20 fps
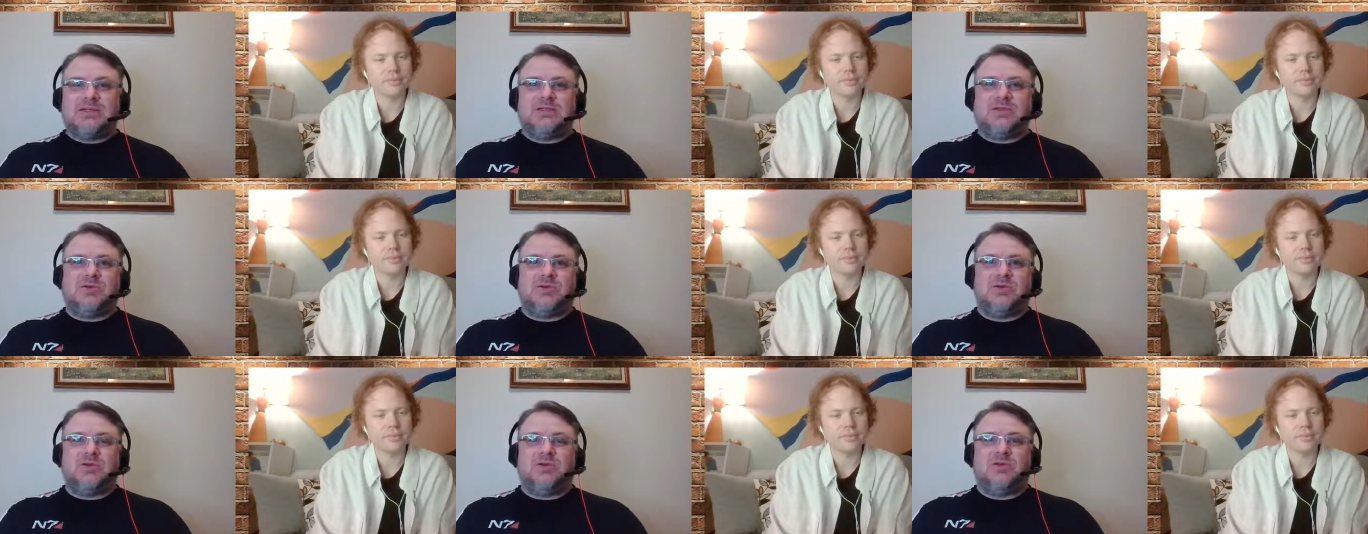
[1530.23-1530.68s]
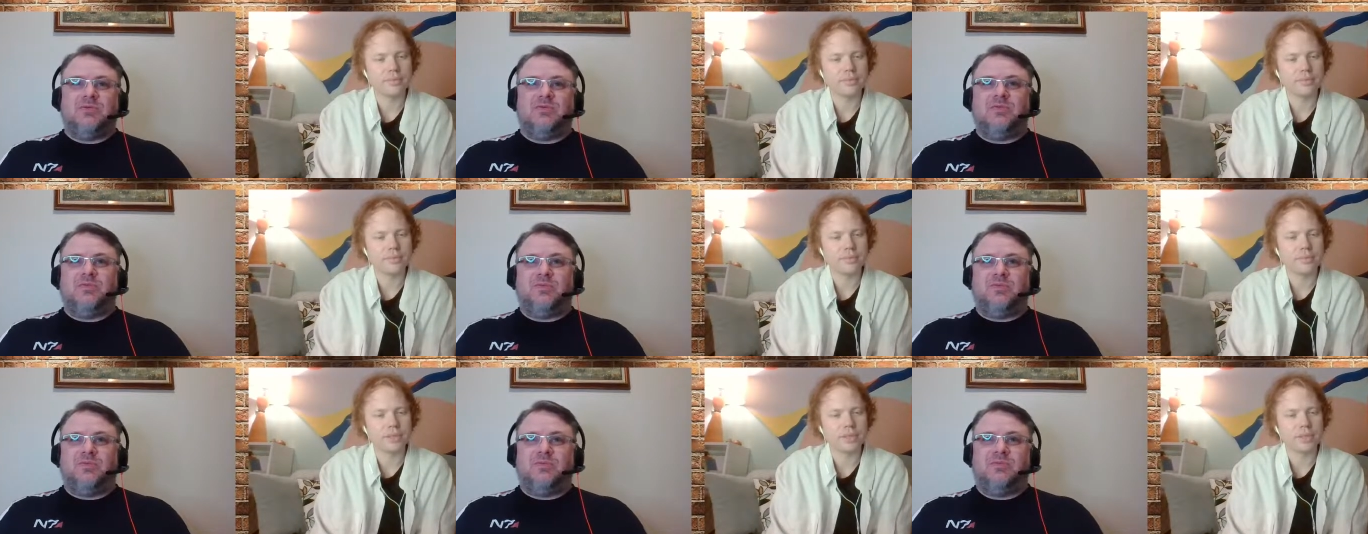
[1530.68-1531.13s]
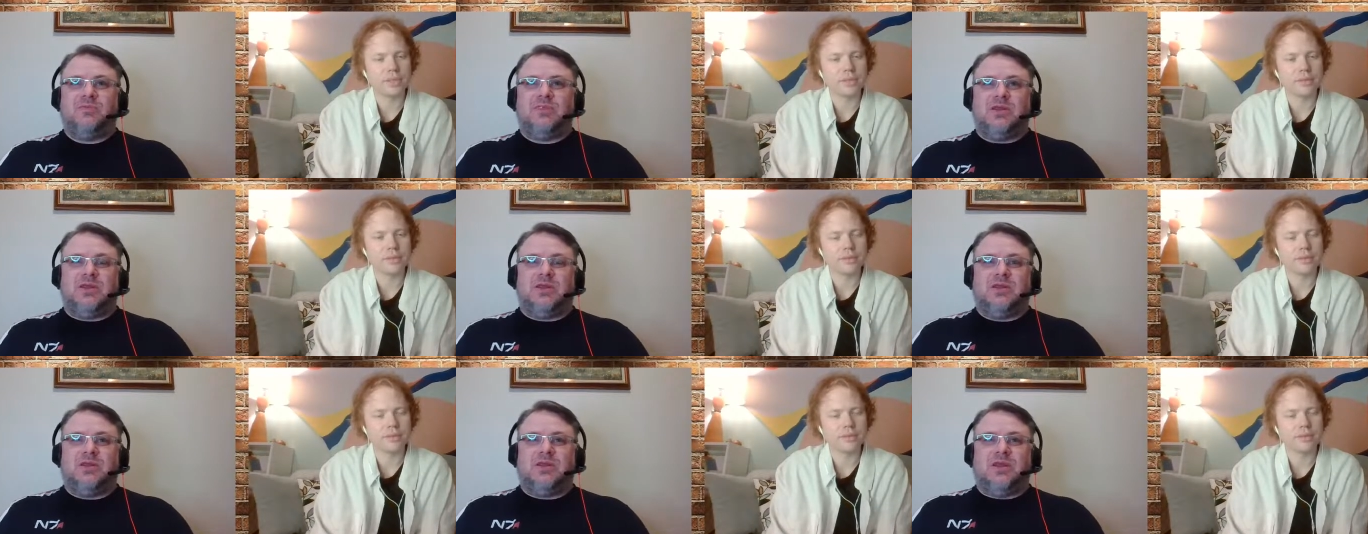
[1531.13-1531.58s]
Speaker 1: into
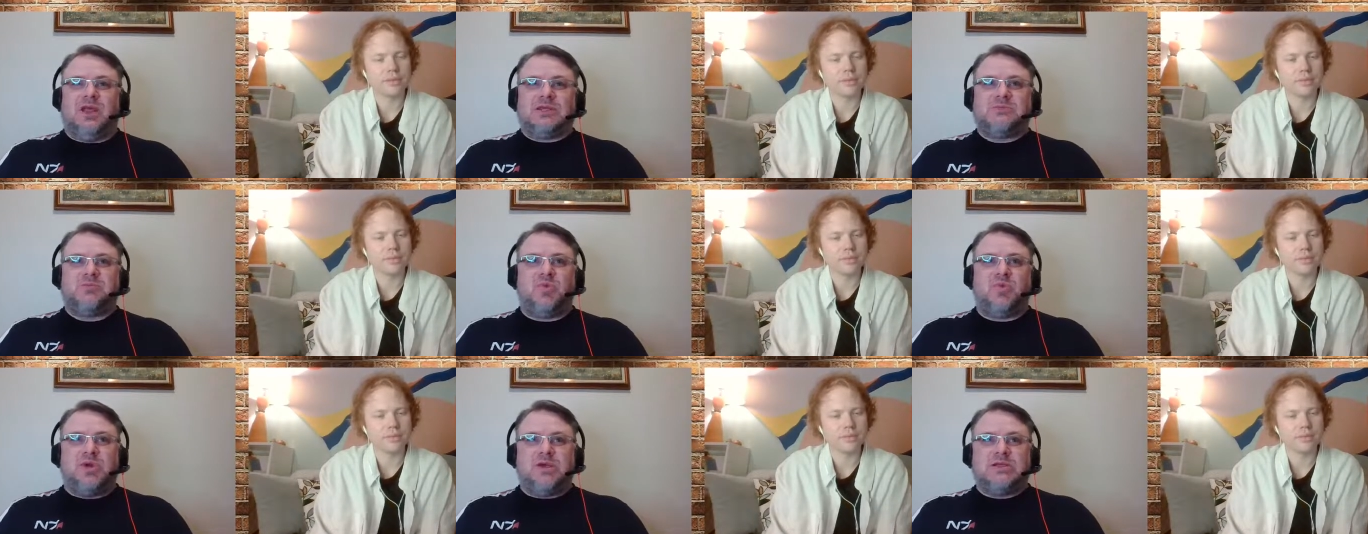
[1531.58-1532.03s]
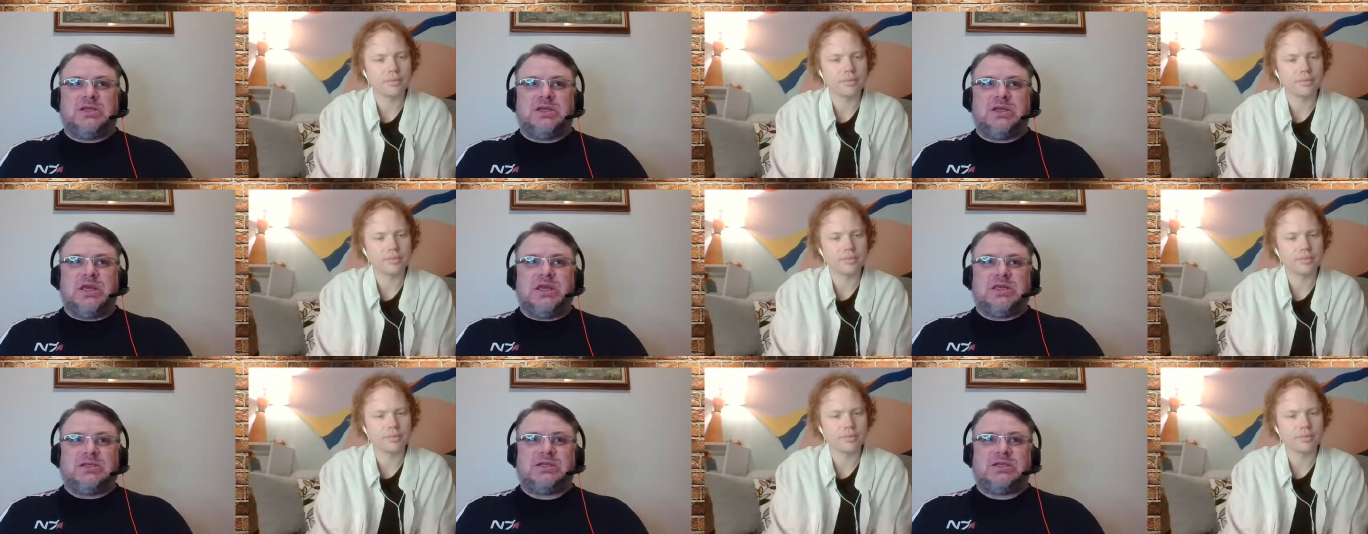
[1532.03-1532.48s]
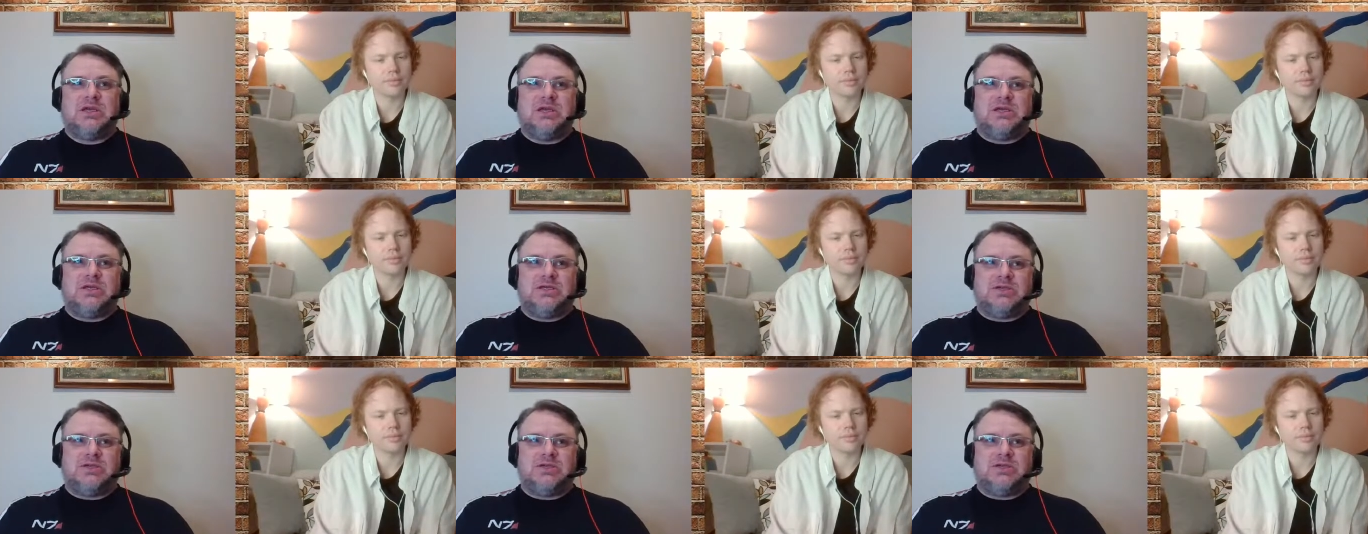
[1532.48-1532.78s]
the, the next point, I guess.